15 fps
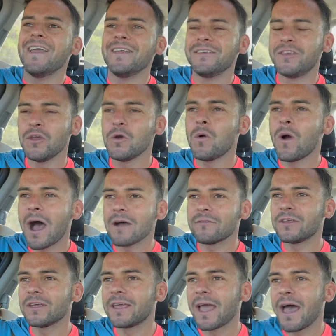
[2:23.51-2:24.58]
You have
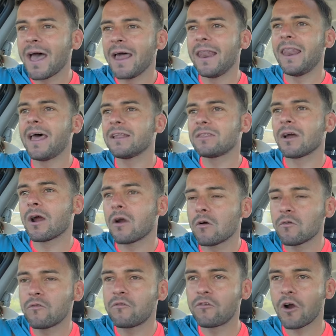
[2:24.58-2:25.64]
to get a letter
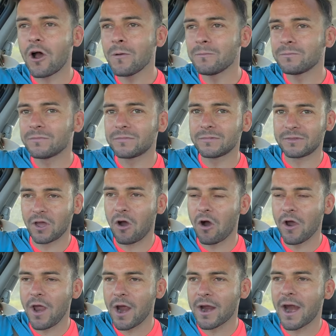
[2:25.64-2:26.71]
from the
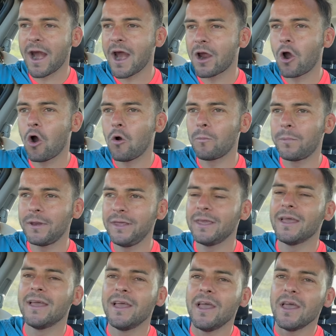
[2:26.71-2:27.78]
hire car company
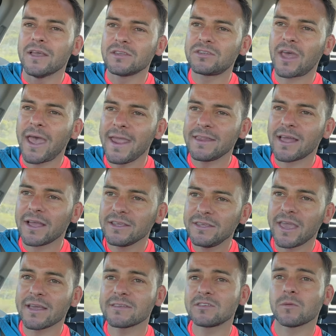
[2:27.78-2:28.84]
saying that
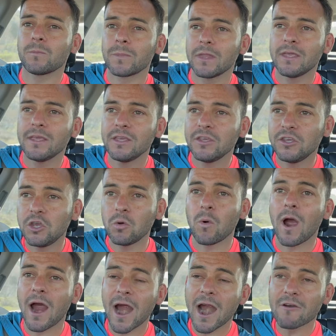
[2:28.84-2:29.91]
yes, you
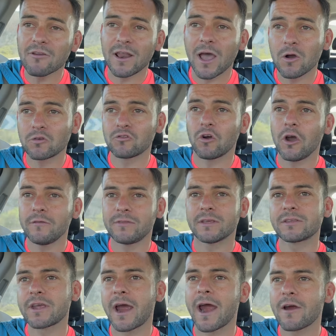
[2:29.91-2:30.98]
are allowed to drive
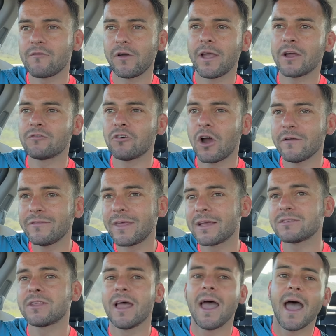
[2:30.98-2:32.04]
this car for your driving
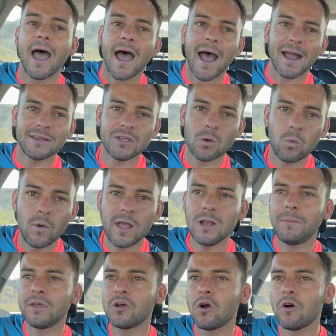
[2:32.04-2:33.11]
test and you will
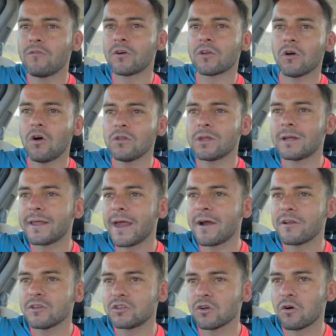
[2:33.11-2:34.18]
be covered under their
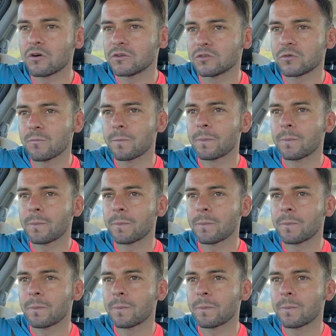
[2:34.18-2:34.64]
insurance.